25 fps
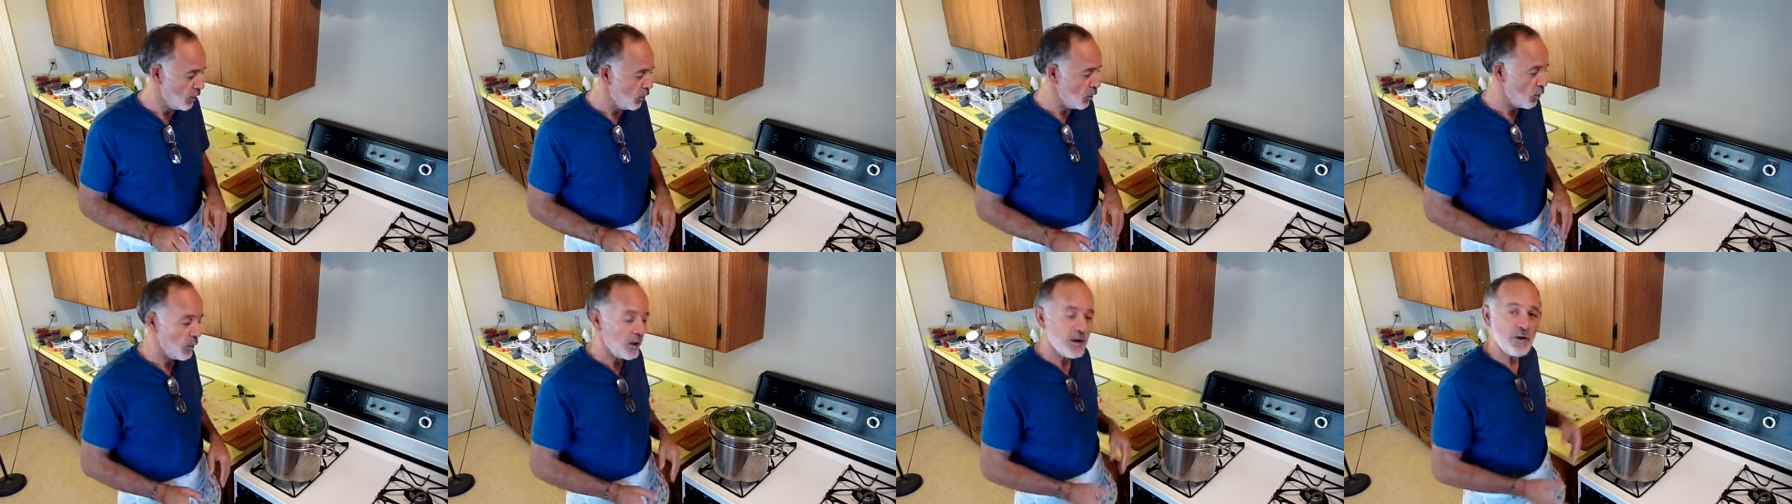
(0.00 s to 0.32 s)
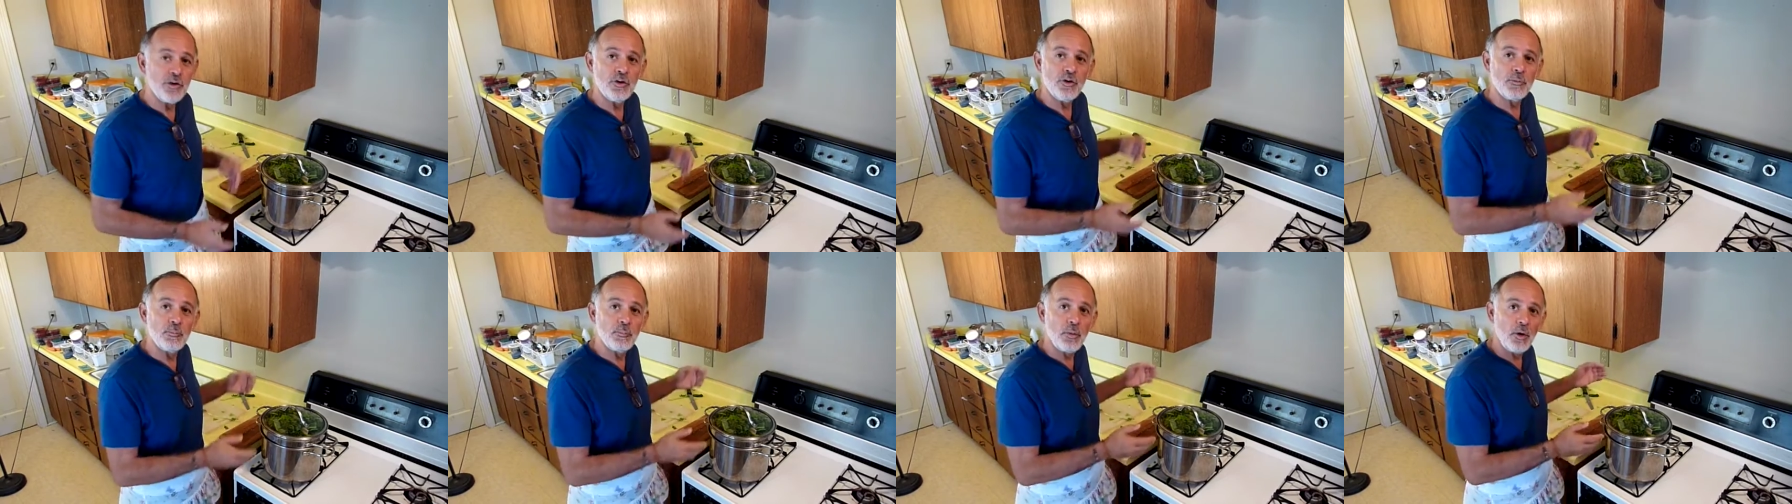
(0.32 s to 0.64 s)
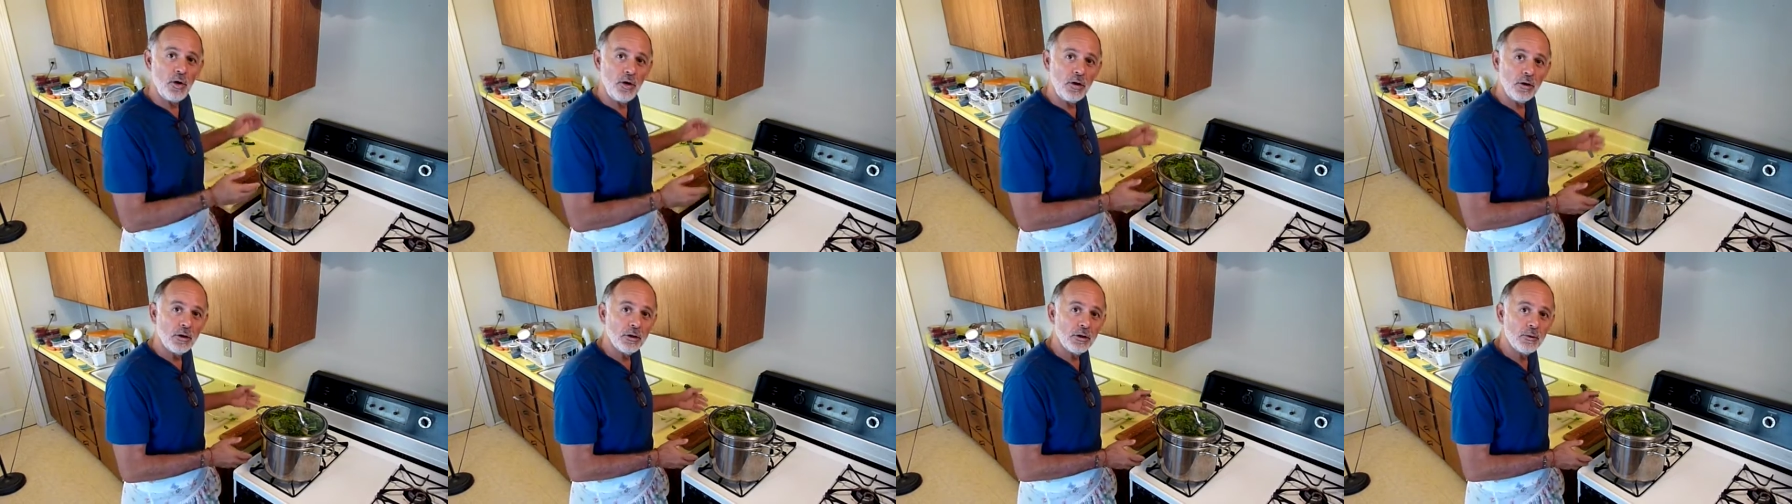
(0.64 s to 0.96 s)
When you
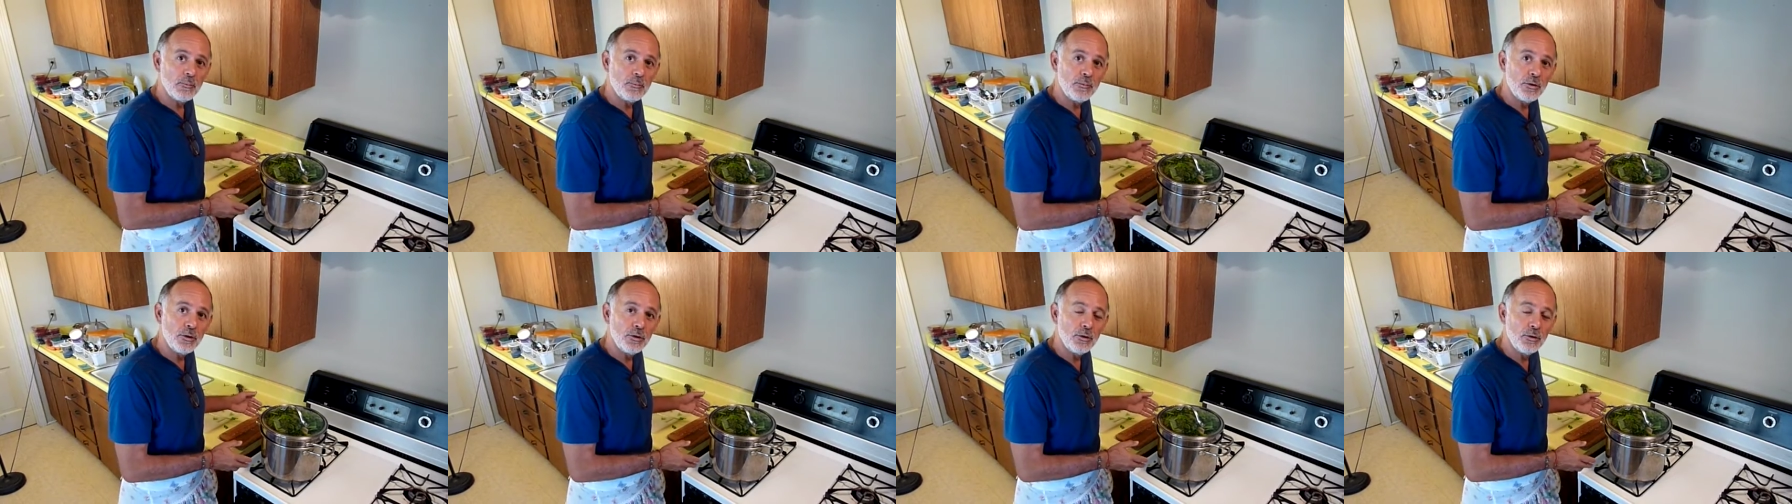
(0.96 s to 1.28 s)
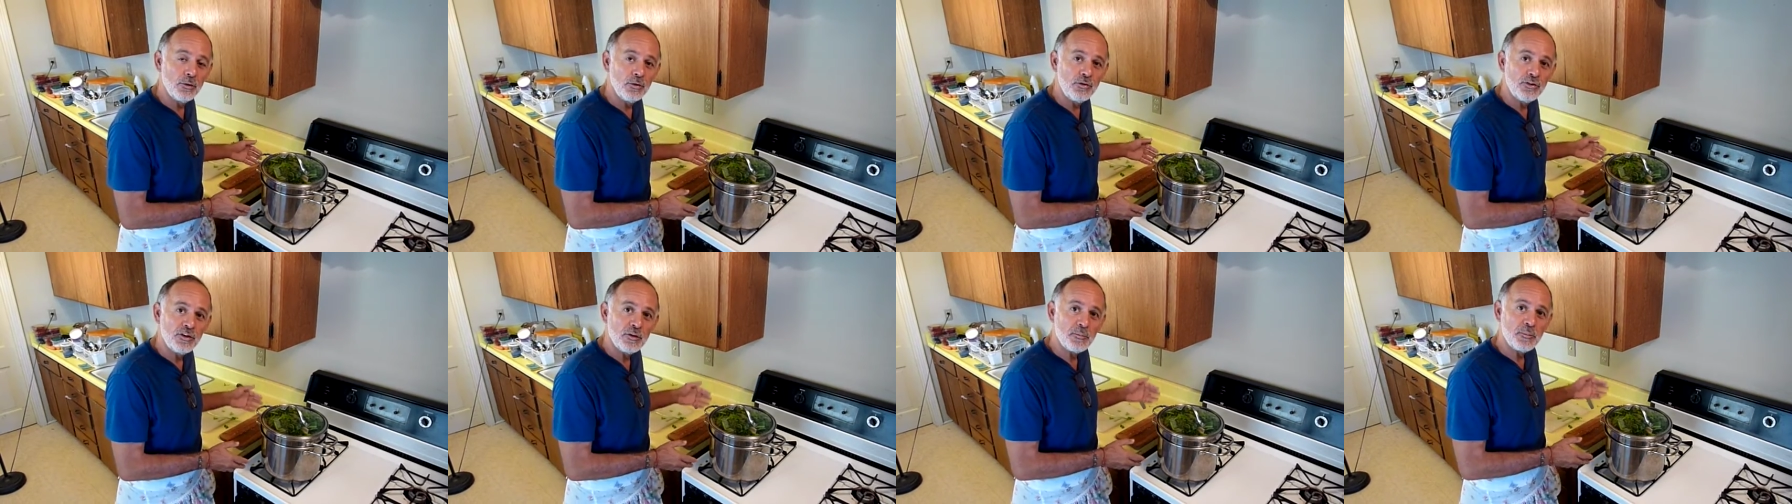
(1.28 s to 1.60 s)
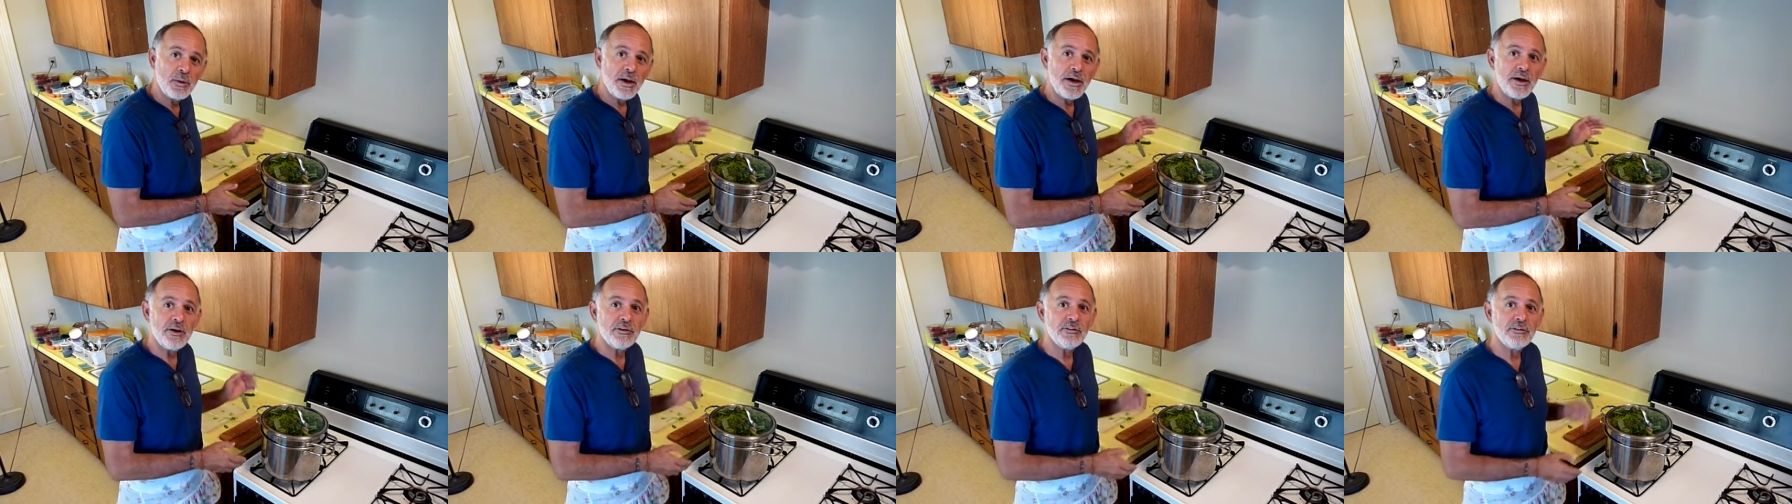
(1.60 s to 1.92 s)
boil them, you lose
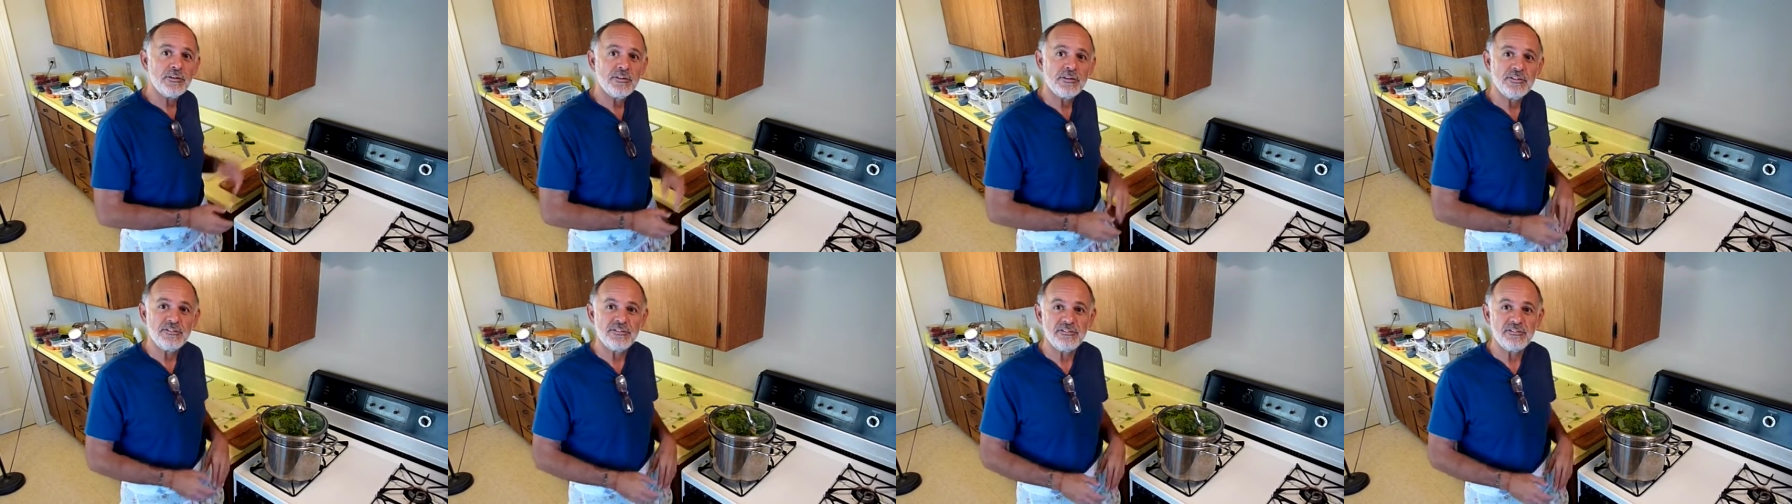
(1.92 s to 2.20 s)
about